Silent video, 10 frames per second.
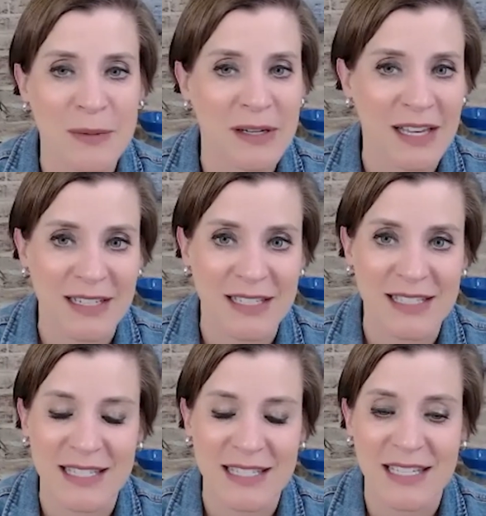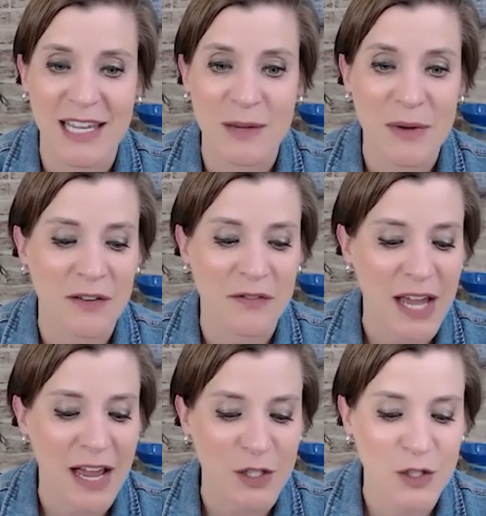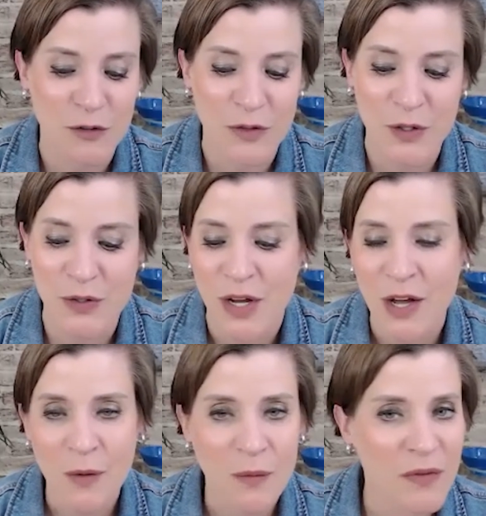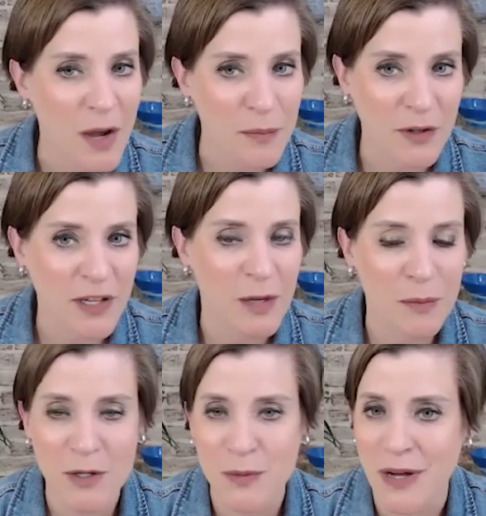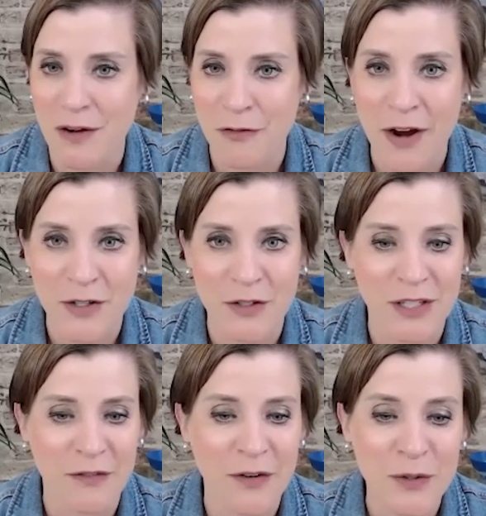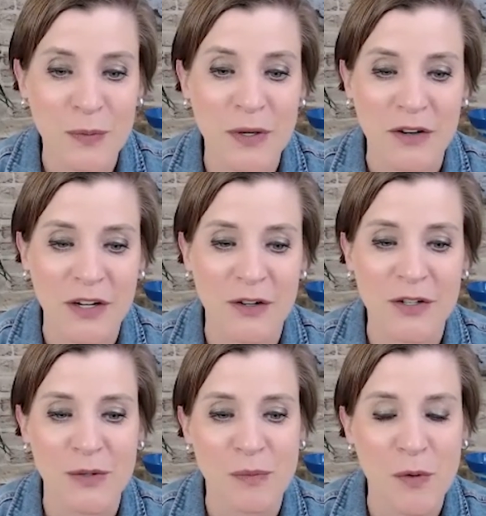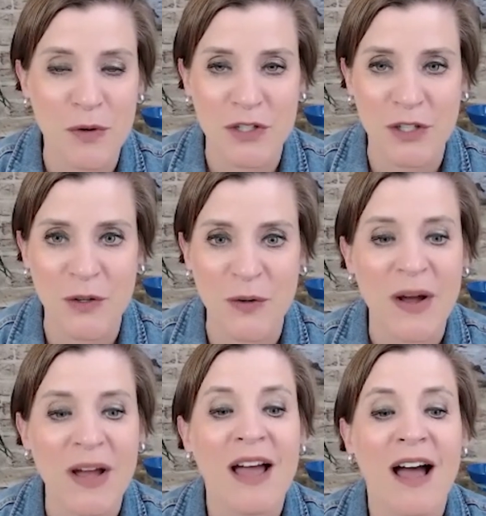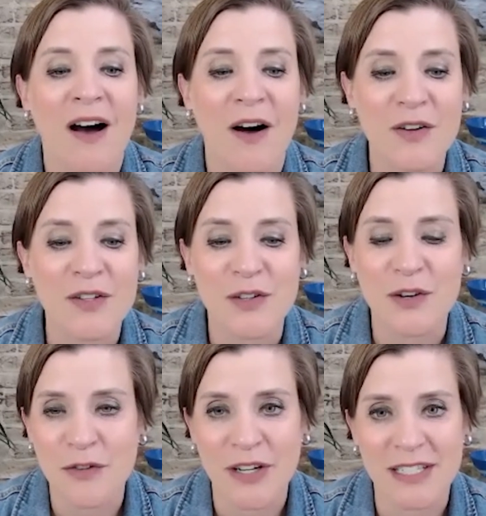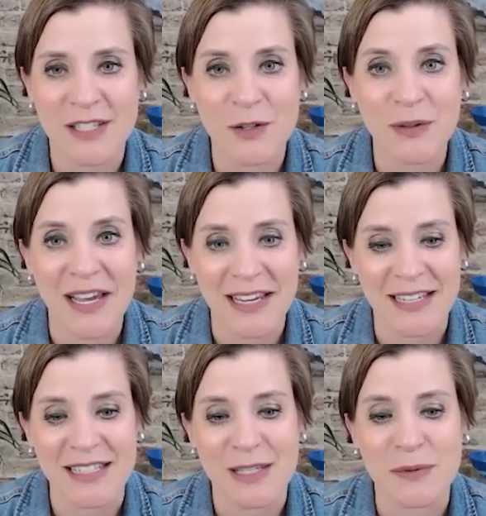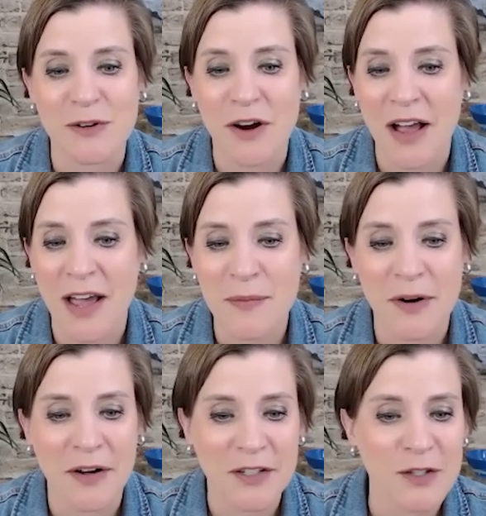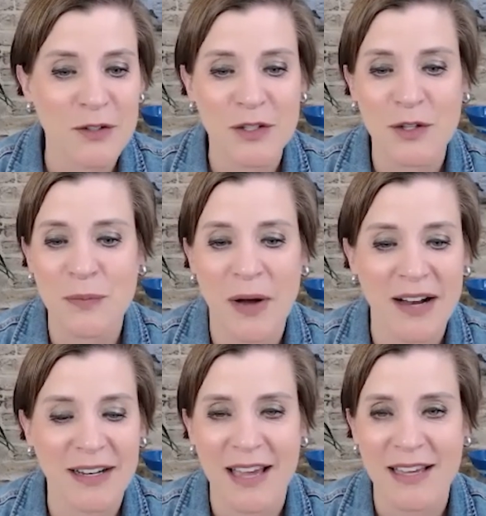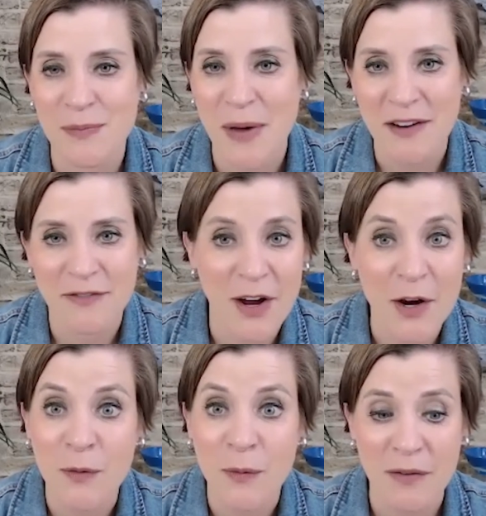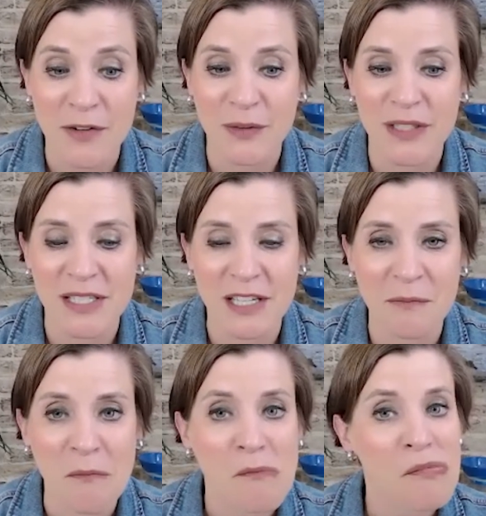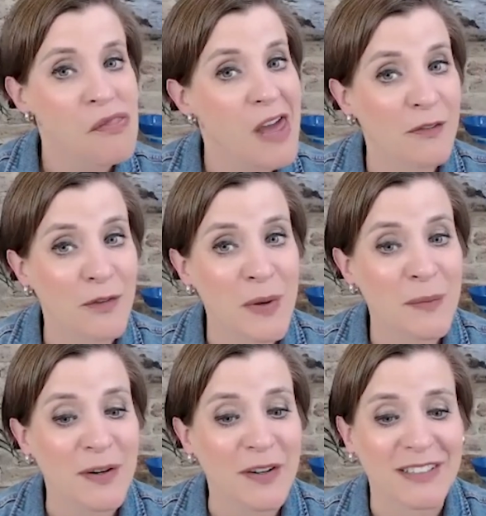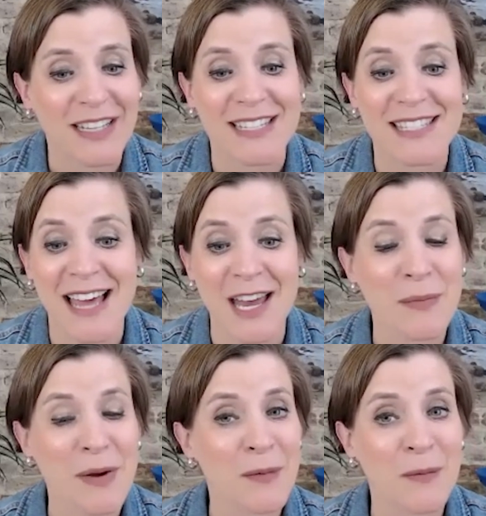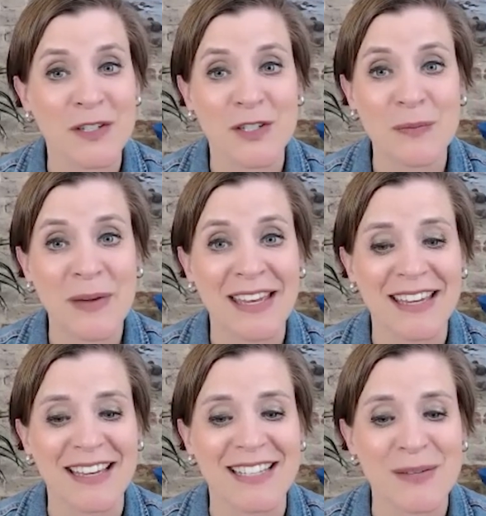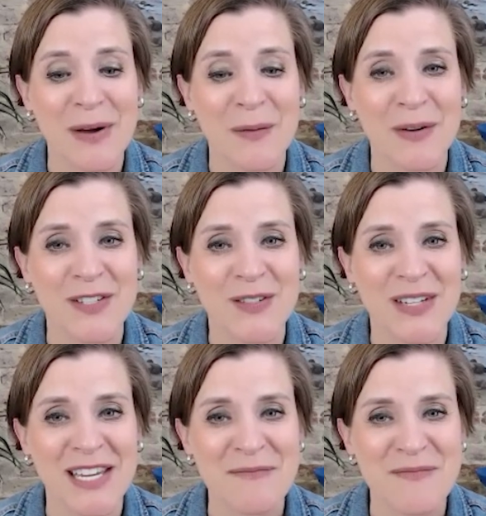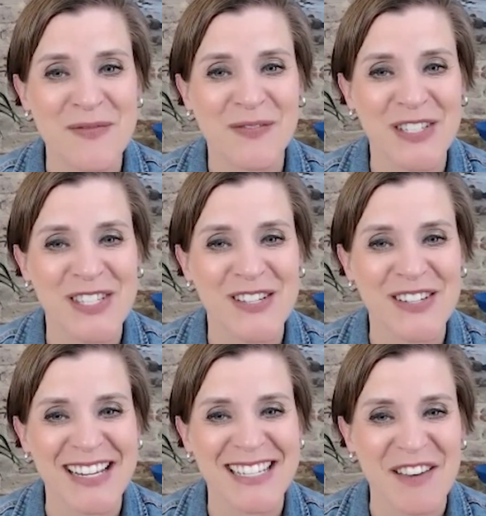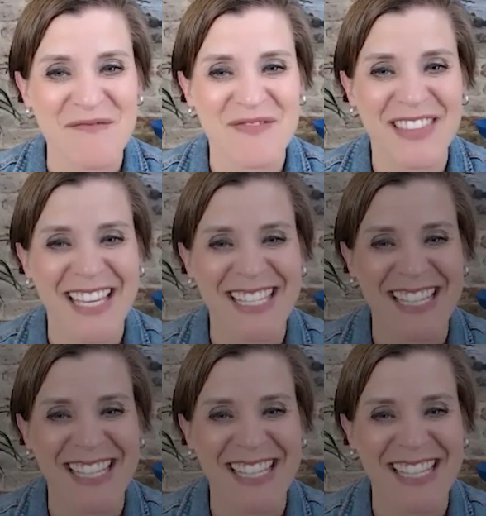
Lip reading: Alexis. Has a team of tax gurus. We've got bookkeepers. We got fractional CFOs. We are here to support you. Also, don't forget to like and subscribe on YouTube, podcast, Spotify, or wherever you listen. And remember, it's not about what you make, it's about what you keep. We'll see you next time. Thanks,